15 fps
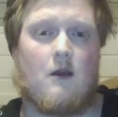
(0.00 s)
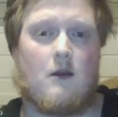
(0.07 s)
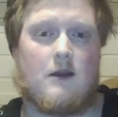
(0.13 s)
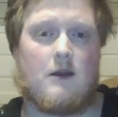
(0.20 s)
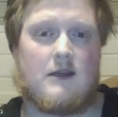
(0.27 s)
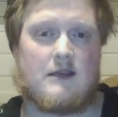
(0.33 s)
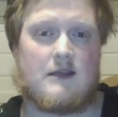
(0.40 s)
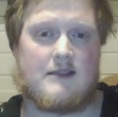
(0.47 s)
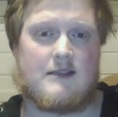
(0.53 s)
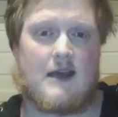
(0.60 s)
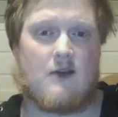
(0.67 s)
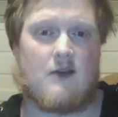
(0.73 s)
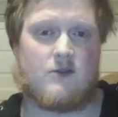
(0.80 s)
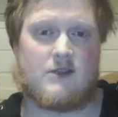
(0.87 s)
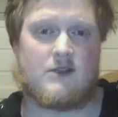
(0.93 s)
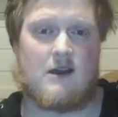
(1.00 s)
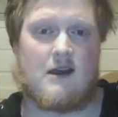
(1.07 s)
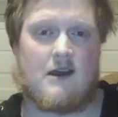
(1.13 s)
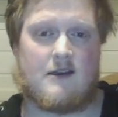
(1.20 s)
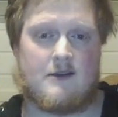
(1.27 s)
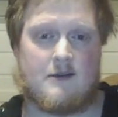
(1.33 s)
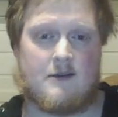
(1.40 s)
He has the
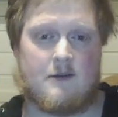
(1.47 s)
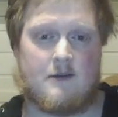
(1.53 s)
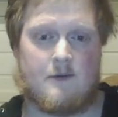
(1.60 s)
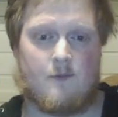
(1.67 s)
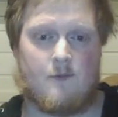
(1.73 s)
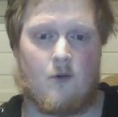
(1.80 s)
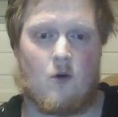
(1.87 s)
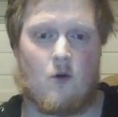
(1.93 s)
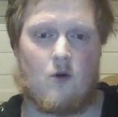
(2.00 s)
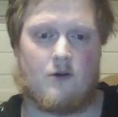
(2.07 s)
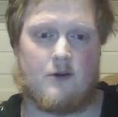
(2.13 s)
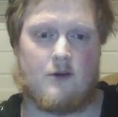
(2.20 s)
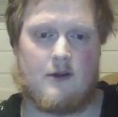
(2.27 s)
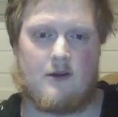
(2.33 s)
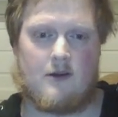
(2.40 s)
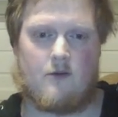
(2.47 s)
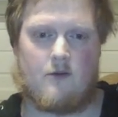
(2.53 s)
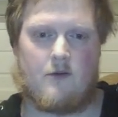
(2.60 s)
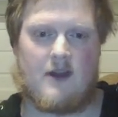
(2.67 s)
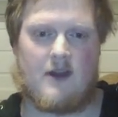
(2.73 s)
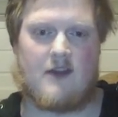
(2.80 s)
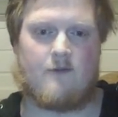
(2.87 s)
outside pawn here on
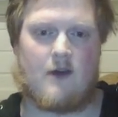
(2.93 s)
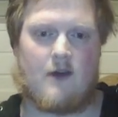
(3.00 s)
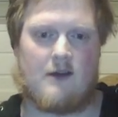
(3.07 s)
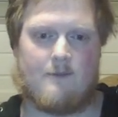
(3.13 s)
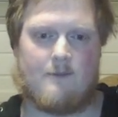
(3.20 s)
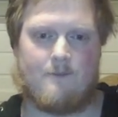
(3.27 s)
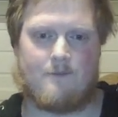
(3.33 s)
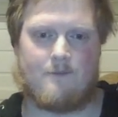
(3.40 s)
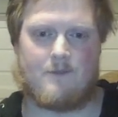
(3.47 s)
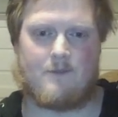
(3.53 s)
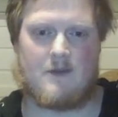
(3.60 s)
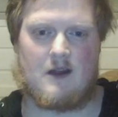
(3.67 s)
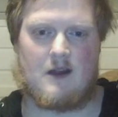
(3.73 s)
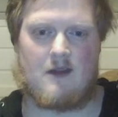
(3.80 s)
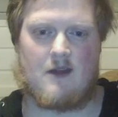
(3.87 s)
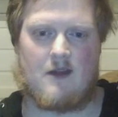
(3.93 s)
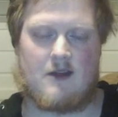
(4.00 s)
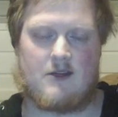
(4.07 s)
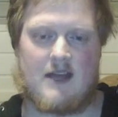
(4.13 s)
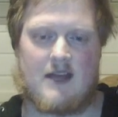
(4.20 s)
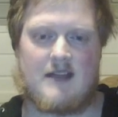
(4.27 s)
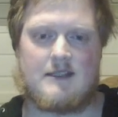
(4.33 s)
the A file in
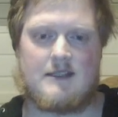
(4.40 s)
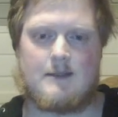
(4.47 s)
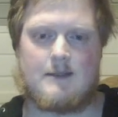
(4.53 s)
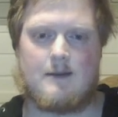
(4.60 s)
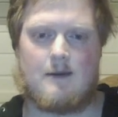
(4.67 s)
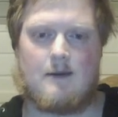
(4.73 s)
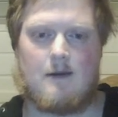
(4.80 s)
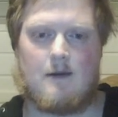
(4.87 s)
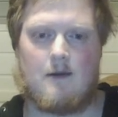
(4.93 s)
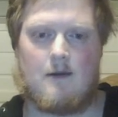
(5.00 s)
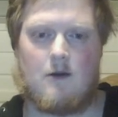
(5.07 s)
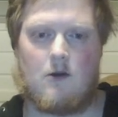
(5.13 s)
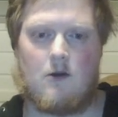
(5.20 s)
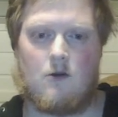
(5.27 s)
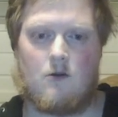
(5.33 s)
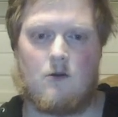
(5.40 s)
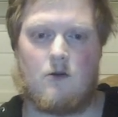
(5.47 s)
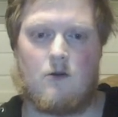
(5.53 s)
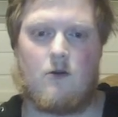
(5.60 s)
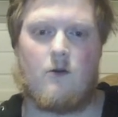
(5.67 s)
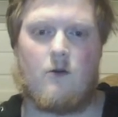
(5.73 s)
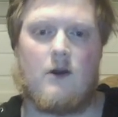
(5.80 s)
that case.
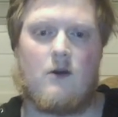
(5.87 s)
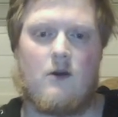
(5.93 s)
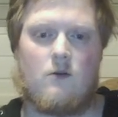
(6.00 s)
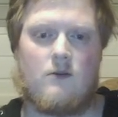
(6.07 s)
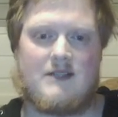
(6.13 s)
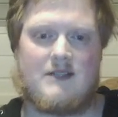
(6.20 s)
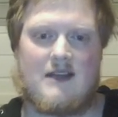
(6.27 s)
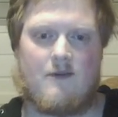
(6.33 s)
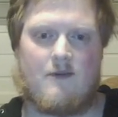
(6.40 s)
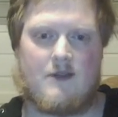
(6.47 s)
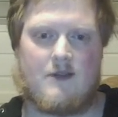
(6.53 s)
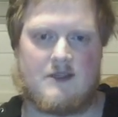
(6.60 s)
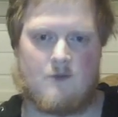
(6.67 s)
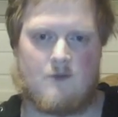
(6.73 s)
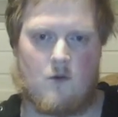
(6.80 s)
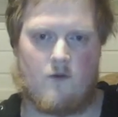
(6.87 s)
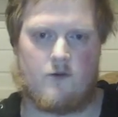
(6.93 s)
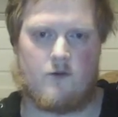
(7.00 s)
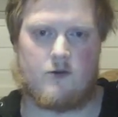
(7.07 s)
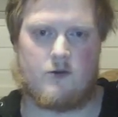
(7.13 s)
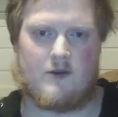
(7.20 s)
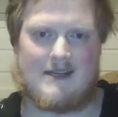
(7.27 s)
Although I always have this move
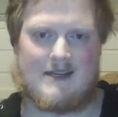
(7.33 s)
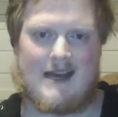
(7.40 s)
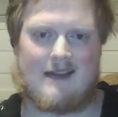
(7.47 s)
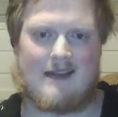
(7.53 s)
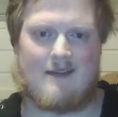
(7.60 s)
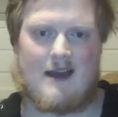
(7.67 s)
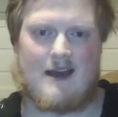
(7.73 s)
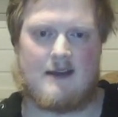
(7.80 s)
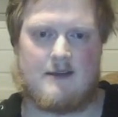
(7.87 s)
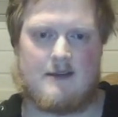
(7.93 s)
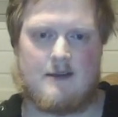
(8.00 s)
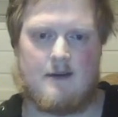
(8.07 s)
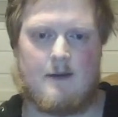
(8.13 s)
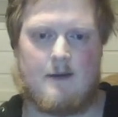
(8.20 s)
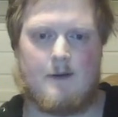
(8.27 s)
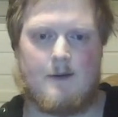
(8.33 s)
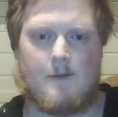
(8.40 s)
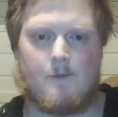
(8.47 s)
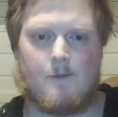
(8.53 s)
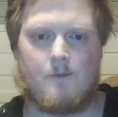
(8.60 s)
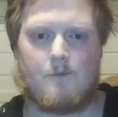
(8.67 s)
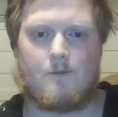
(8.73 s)
to attack that,
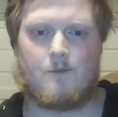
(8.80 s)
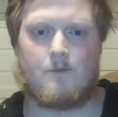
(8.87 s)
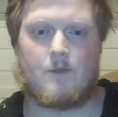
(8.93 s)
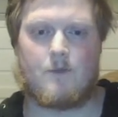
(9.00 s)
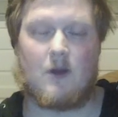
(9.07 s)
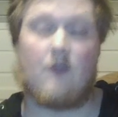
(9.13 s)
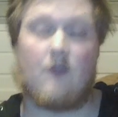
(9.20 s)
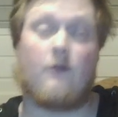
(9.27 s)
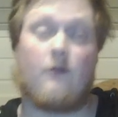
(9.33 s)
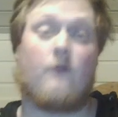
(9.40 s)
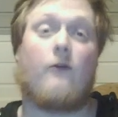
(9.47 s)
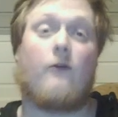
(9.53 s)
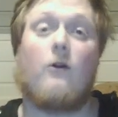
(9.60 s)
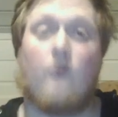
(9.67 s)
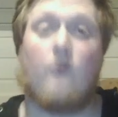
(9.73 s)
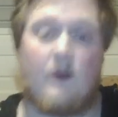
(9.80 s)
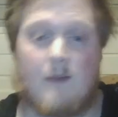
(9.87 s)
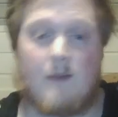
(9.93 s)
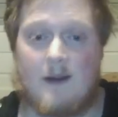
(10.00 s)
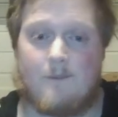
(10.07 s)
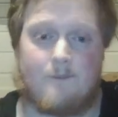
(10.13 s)
if you're following me.